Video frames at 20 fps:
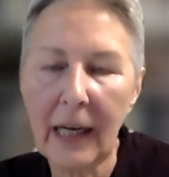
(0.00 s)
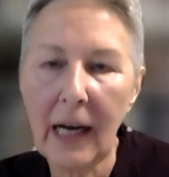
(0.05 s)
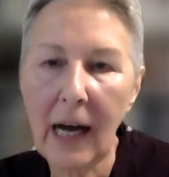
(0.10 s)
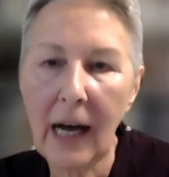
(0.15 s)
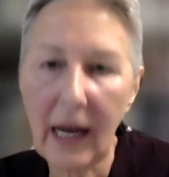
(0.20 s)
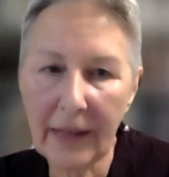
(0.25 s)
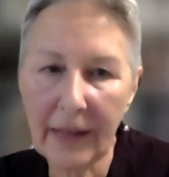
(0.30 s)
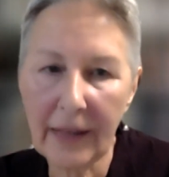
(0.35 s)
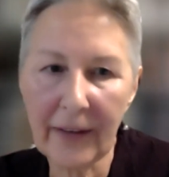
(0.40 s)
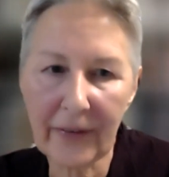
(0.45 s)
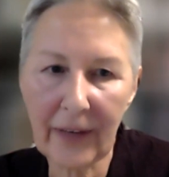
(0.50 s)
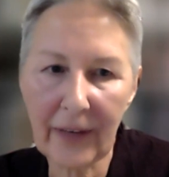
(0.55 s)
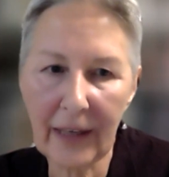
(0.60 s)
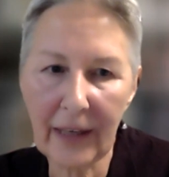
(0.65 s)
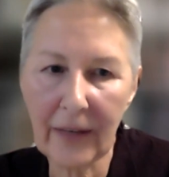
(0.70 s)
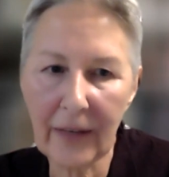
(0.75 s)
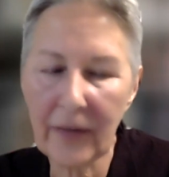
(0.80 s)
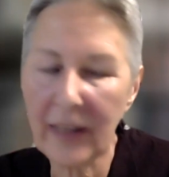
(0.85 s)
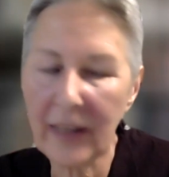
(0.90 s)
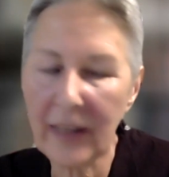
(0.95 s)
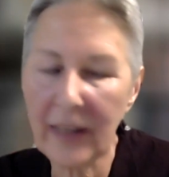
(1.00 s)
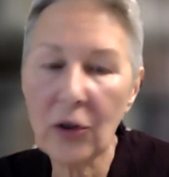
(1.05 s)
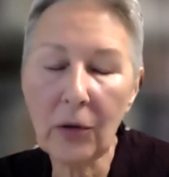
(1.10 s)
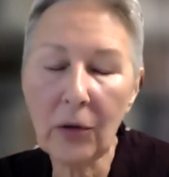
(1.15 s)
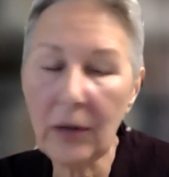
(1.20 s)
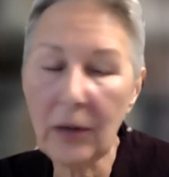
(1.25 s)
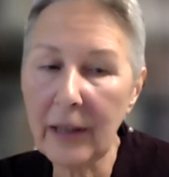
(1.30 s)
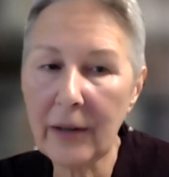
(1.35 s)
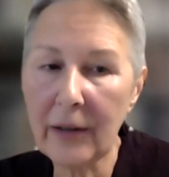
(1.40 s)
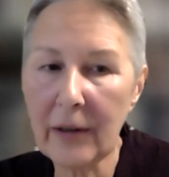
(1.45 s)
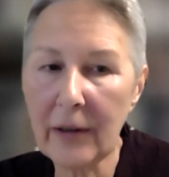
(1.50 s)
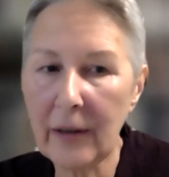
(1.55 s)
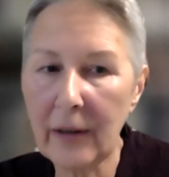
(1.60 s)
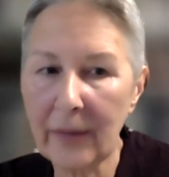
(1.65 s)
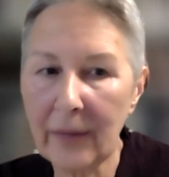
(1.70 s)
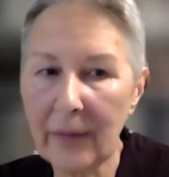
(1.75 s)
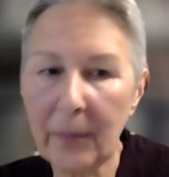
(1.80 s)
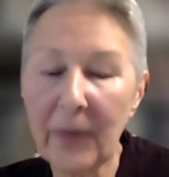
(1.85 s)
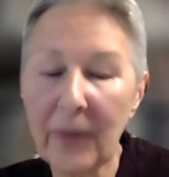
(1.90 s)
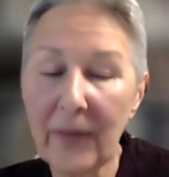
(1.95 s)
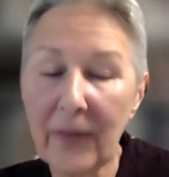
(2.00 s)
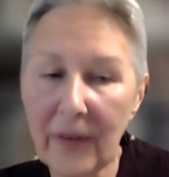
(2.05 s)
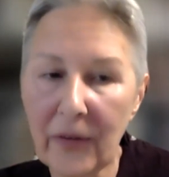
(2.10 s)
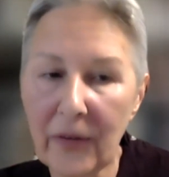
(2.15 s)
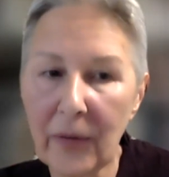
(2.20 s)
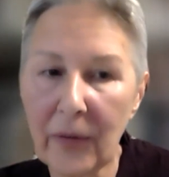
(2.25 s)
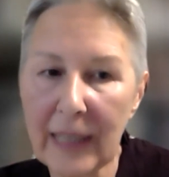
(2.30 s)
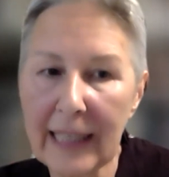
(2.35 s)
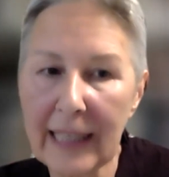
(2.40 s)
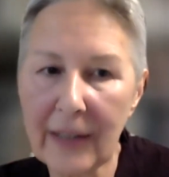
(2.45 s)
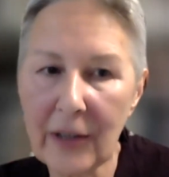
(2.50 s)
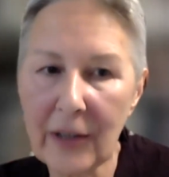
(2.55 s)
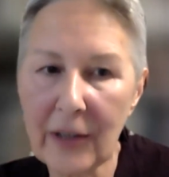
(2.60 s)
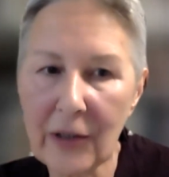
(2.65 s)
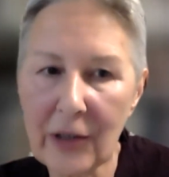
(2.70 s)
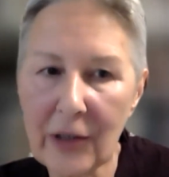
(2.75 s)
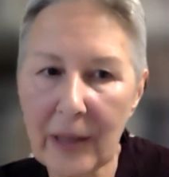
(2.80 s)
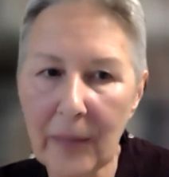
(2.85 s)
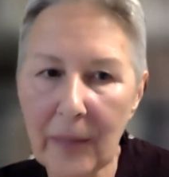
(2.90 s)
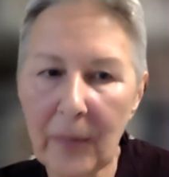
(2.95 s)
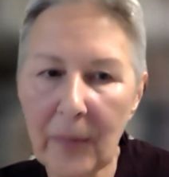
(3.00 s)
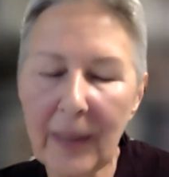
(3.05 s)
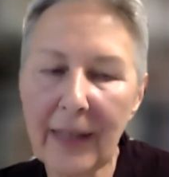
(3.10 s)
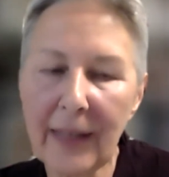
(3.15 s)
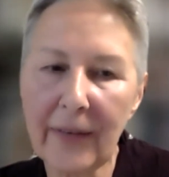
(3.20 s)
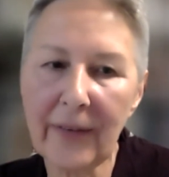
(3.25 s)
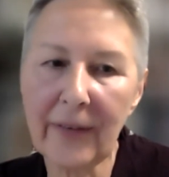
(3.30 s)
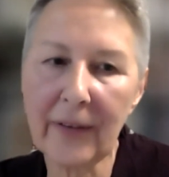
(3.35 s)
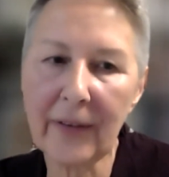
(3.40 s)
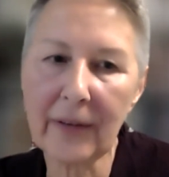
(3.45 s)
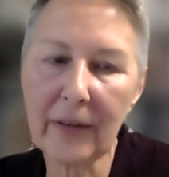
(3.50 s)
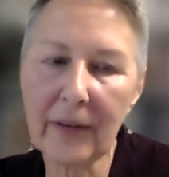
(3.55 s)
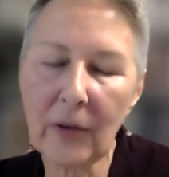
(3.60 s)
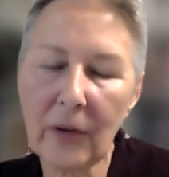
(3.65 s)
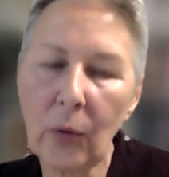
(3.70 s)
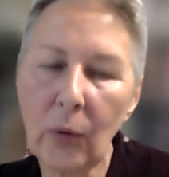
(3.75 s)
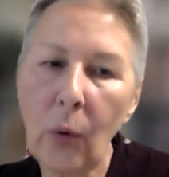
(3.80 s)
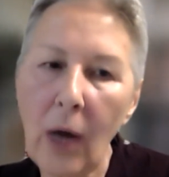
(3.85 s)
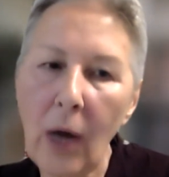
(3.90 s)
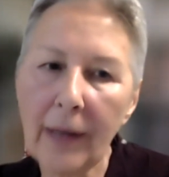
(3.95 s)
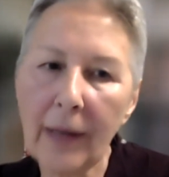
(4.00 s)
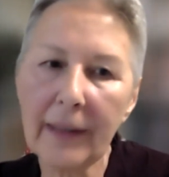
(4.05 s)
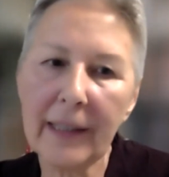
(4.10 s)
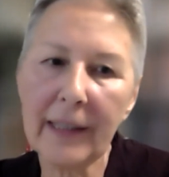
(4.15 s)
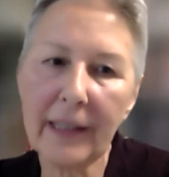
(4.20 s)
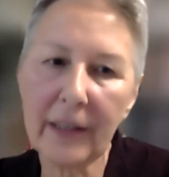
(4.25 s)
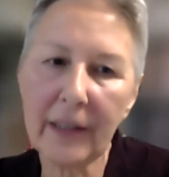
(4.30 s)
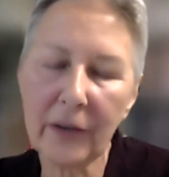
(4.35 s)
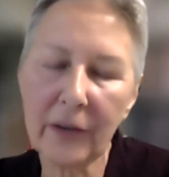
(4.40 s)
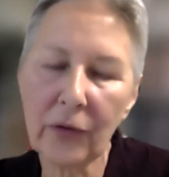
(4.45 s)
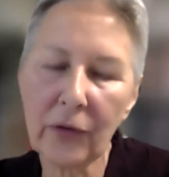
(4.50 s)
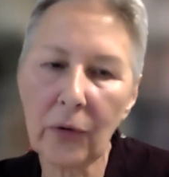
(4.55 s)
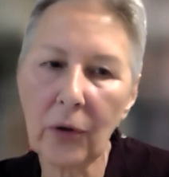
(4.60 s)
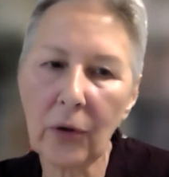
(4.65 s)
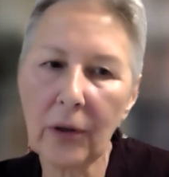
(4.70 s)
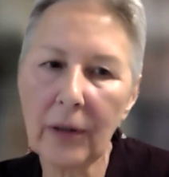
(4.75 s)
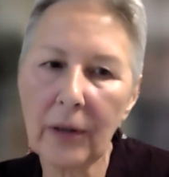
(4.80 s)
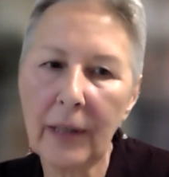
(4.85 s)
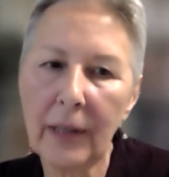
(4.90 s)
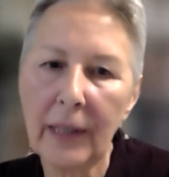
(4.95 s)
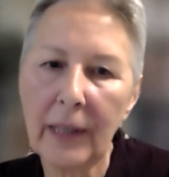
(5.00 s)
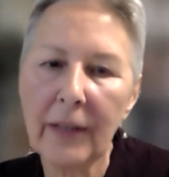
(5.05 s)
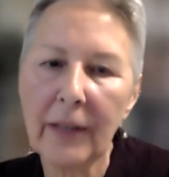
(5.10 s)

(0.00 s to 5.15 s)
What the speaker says: on this kind of thing, totally as business relationships, because the quality control,